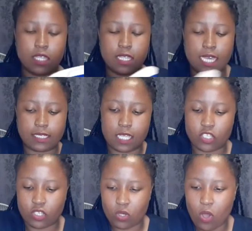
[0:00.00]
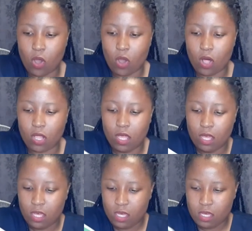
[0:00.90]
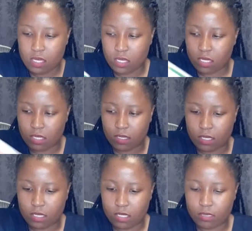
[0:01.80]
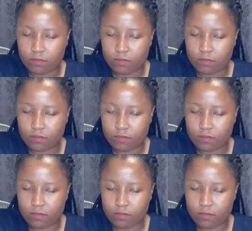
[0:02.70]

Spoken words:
the dissection hall. I